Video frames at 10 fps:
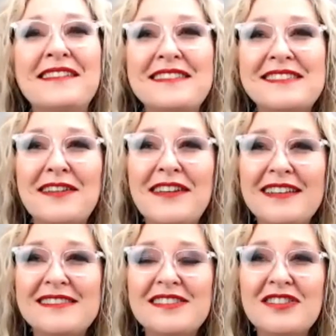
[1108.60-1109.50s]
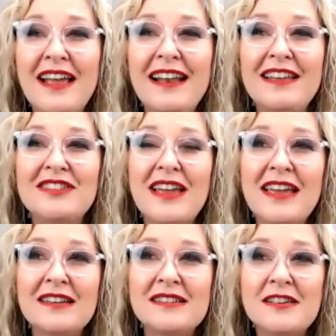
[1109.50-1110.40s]
So it's a challenge.
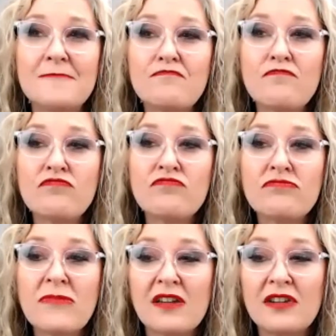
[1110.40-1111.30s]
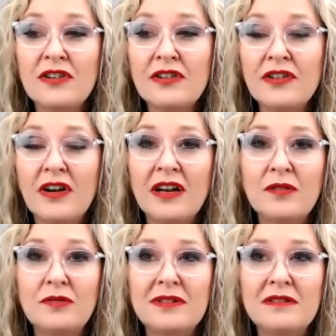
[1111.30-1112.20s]
And, you know, I
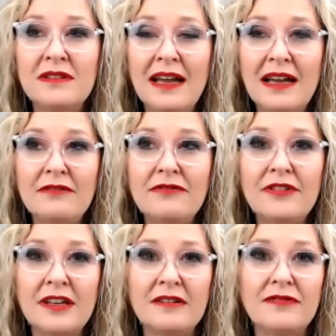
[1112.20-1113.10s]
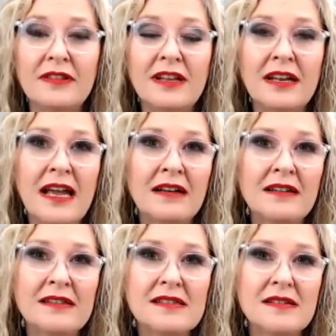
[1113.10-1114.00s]
would love it for our
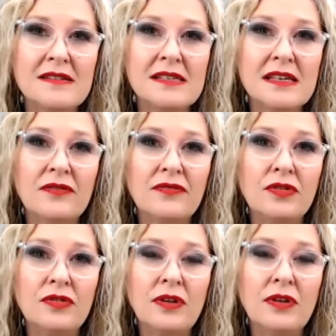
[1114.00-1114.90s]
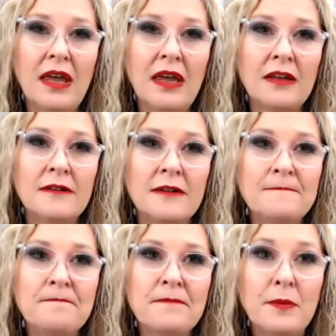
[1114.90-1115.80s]
listeners if you can
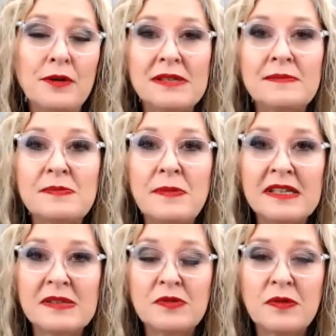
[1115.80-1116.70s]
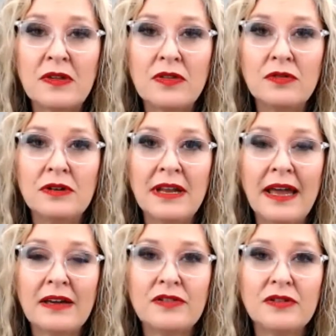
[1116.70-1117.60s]
put some space between thought and
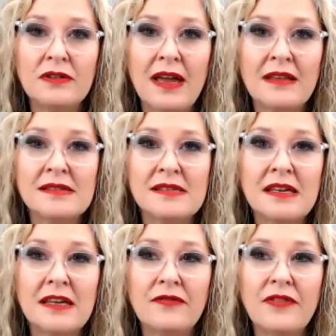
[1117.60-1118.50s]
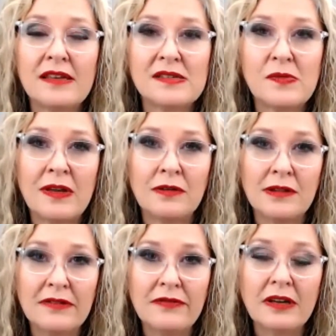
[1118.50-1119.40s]
action and see if that's where you're
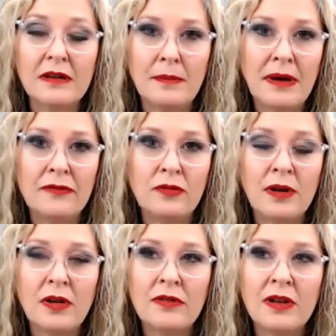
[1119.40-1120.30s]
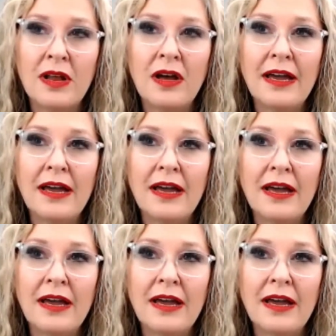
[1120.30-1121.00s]
living, above or below the line.